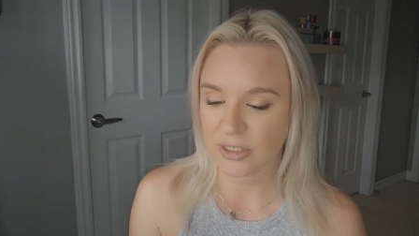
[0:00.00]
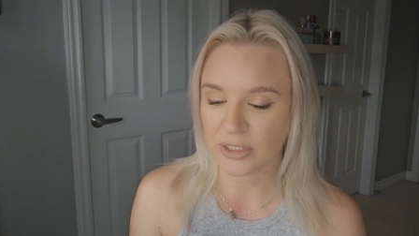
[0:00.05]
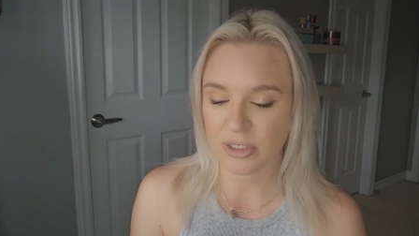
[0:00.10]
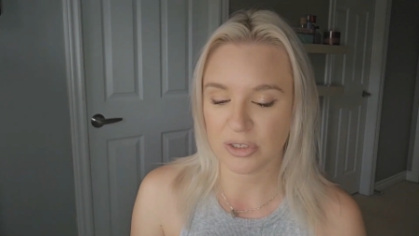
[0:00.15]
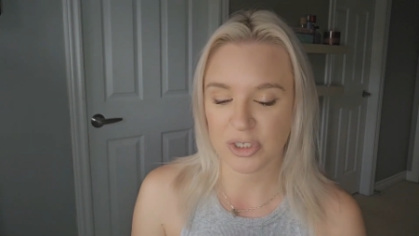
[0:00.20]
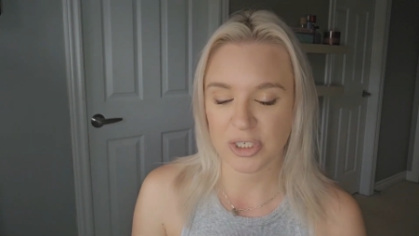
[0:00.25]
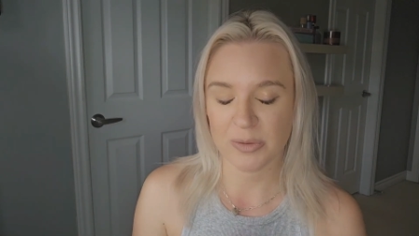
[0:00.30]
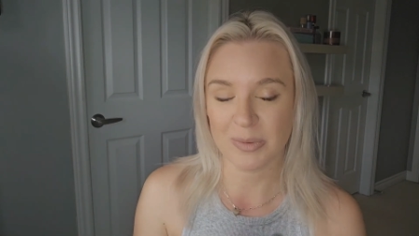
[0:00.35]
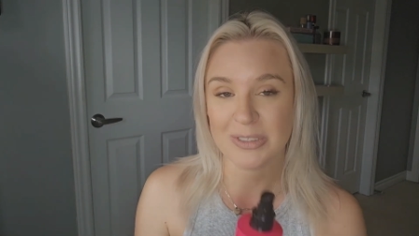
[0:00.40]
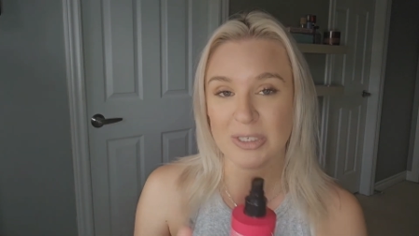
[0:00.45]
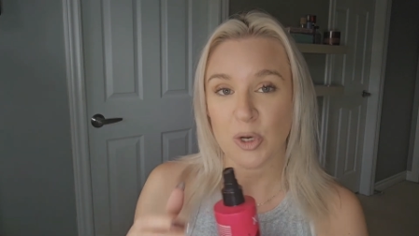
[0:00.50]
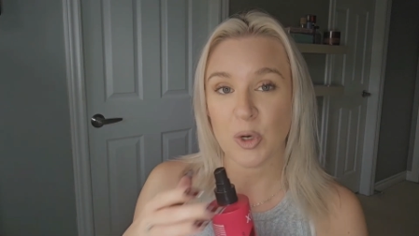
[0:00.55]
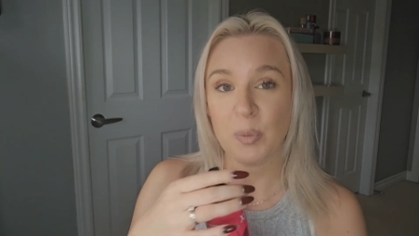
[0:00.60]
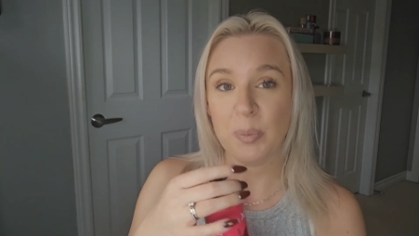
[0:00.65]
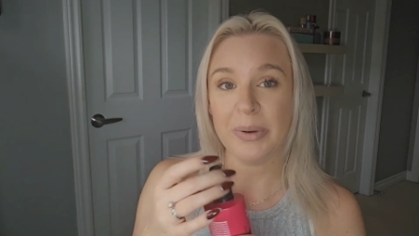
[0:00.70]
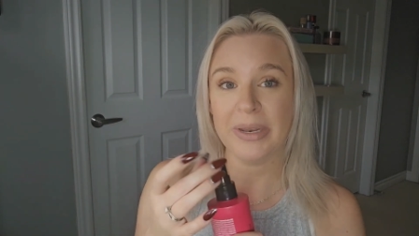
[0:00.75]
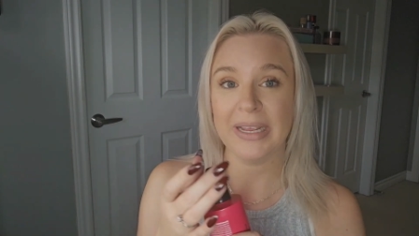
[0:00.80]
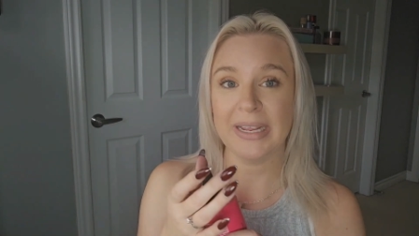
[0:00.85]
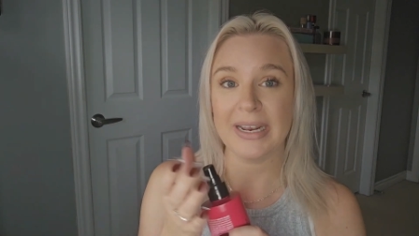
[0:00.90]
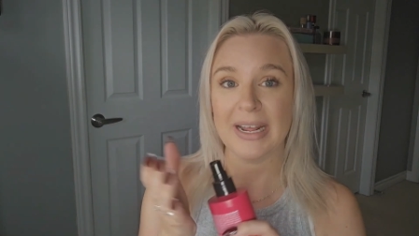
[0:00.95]
so she was
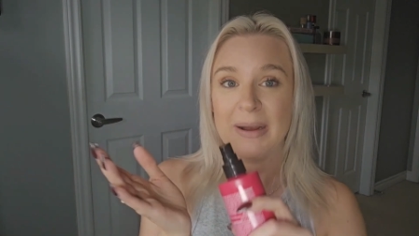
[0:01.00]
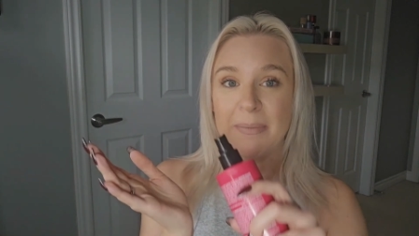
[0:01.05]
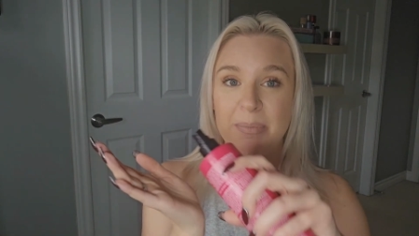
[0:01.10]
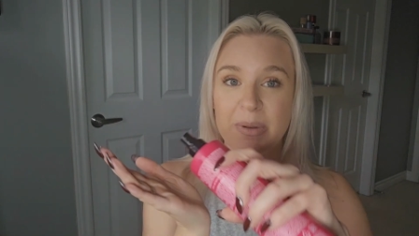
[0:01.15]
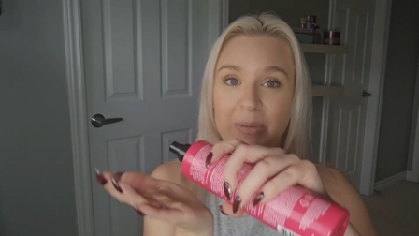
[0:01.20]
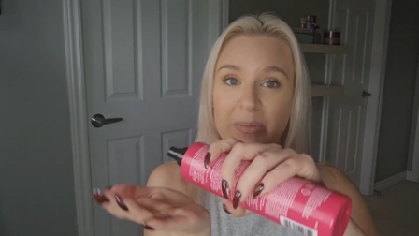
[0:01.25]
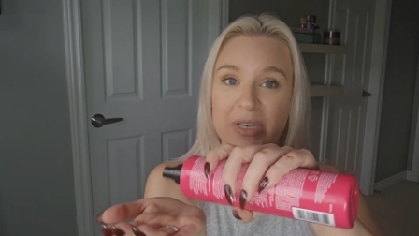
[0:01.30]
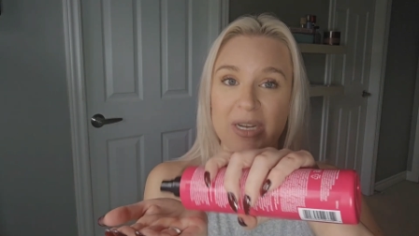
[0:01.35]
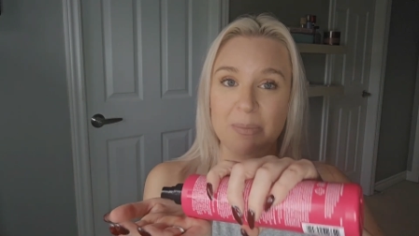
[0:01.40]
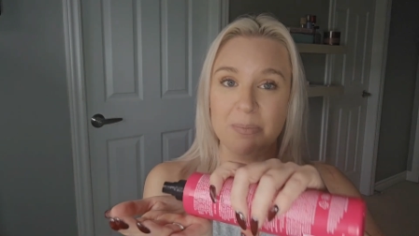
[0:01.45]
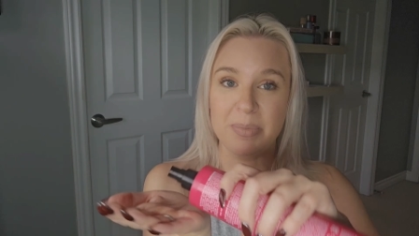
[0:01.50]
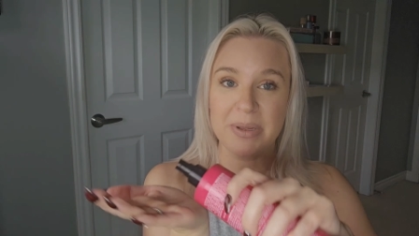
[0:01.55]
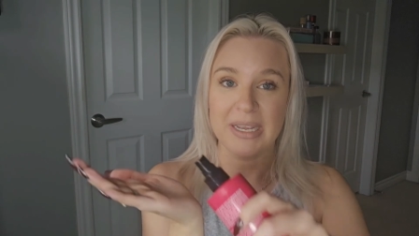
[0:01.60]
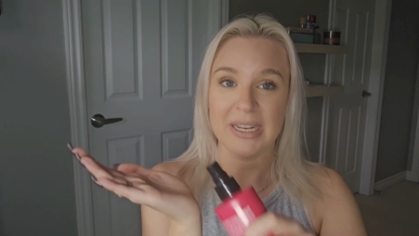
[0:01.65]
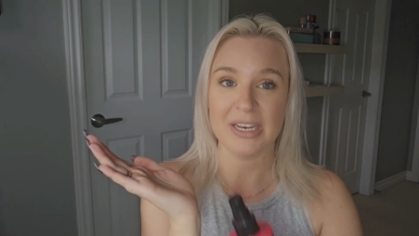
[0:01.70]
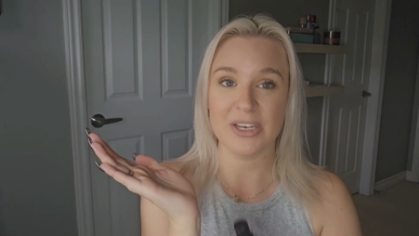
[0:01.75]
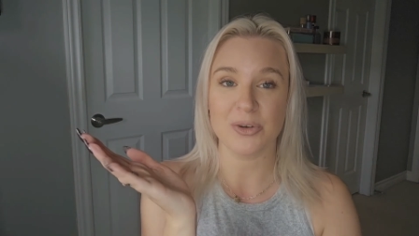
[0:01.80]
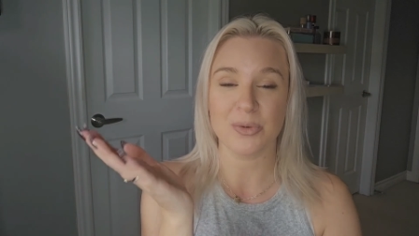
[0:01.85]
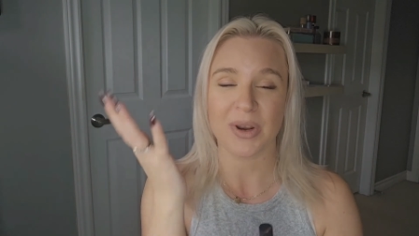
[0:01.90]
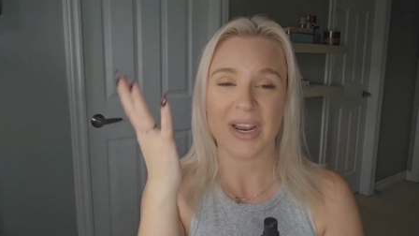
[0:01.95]
opening it up and dumping
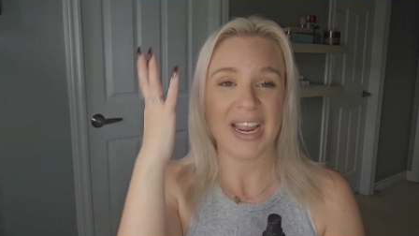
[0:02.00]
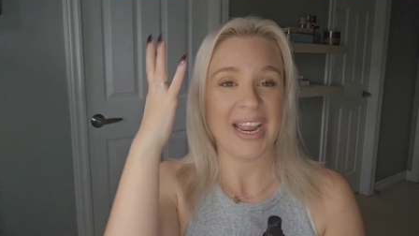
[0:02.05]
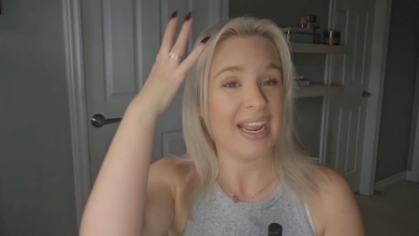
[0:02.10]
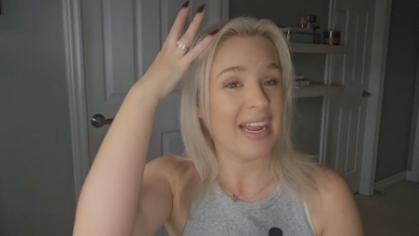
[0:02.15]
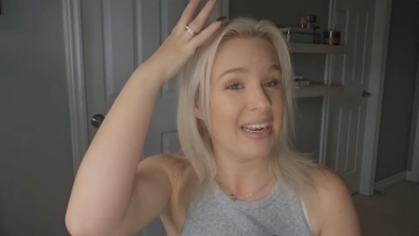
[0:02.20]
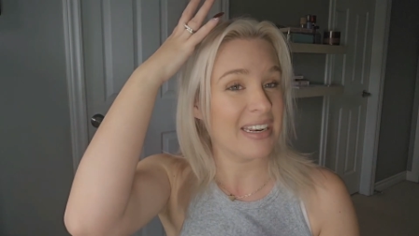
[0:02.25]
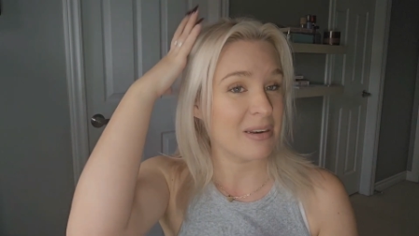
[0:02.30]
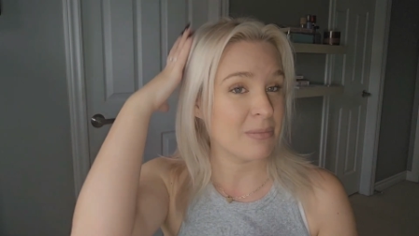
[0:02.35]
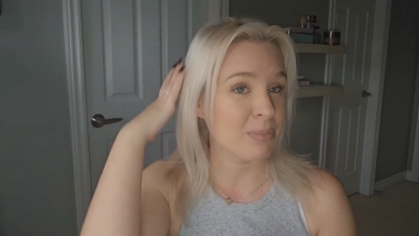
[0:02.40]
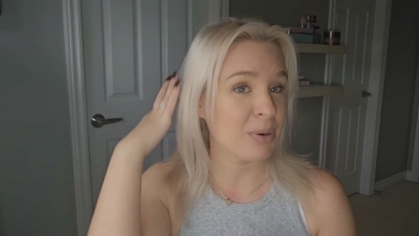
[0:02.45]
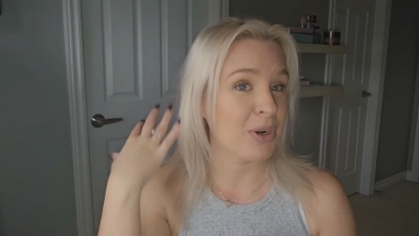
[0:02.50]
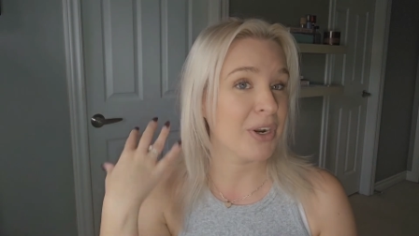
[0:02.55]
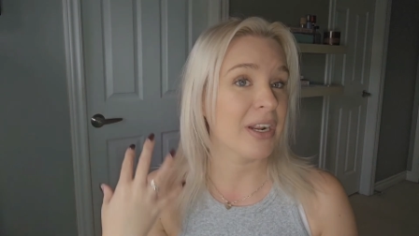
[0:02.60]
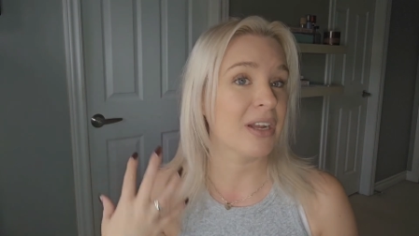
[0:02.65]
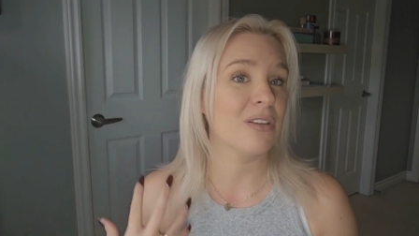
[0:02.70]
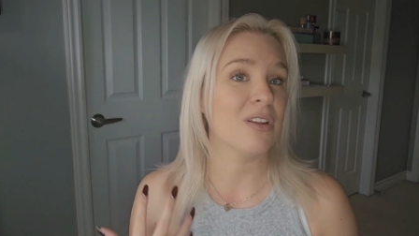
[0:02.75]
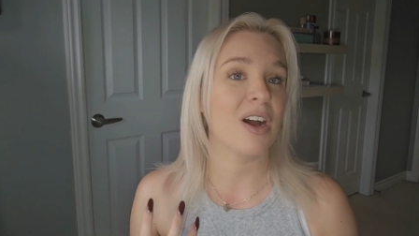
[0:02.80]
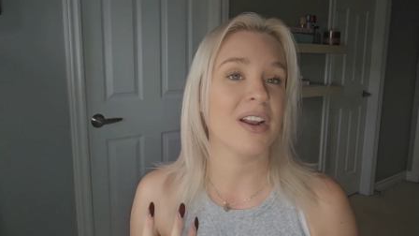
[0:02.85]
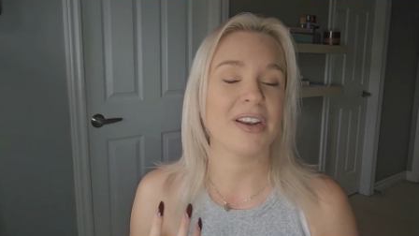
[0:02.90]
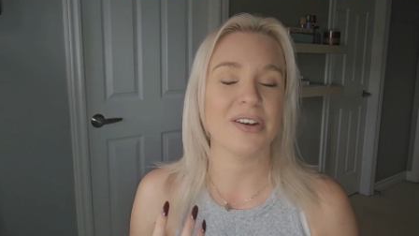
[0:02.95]
it into her hand and putting
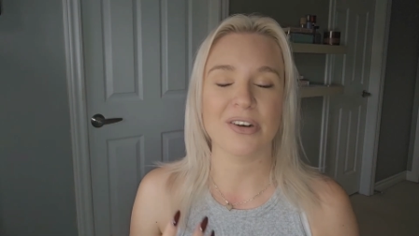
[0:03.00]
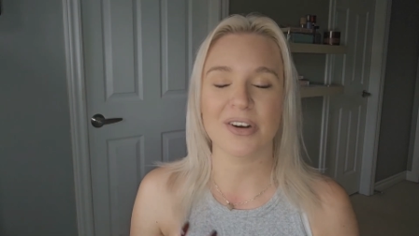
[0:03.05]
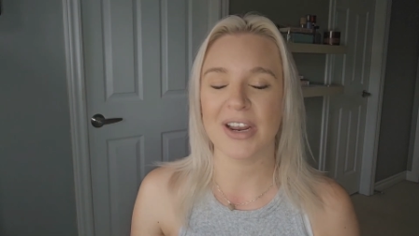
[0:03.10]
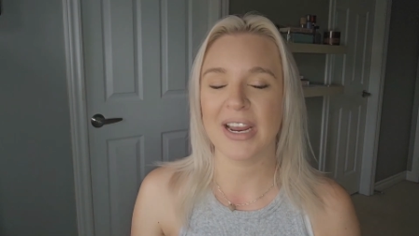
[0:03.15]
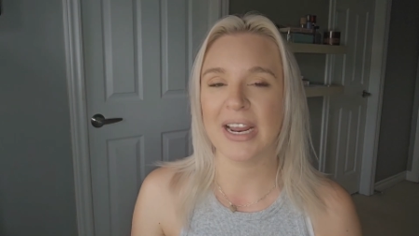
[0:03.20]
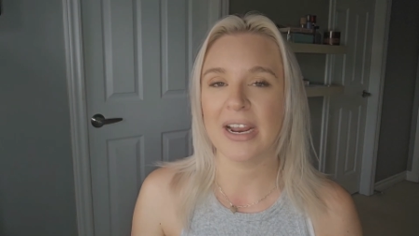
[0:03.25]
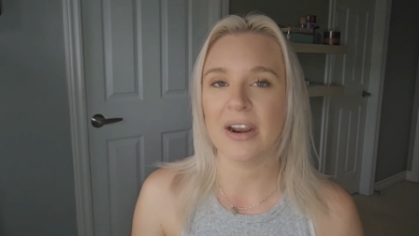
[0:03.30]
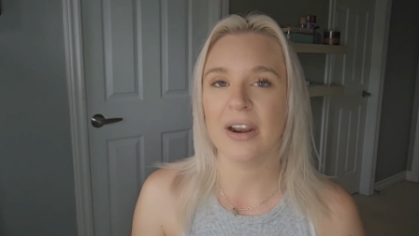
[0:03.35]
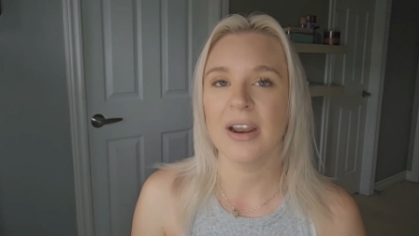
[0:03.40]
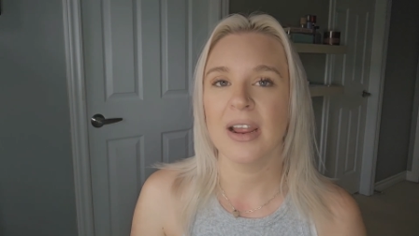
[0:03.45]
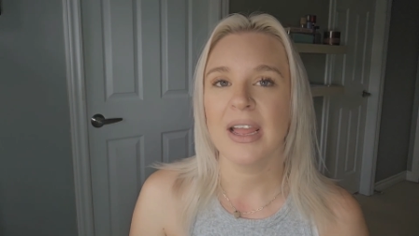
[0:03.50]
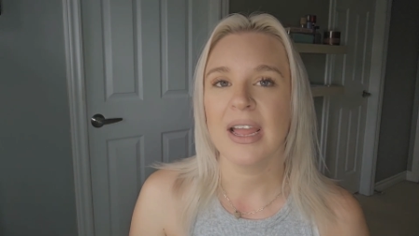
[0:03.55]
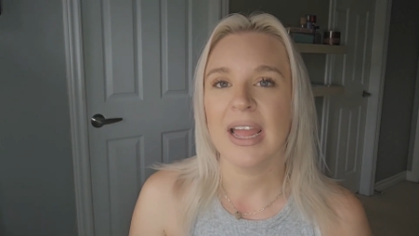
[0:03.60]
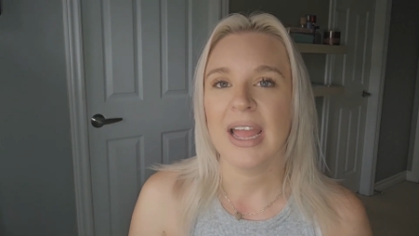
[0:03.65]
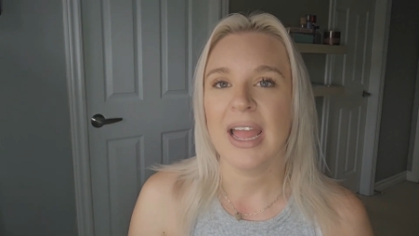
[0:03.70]
a lot in her hair.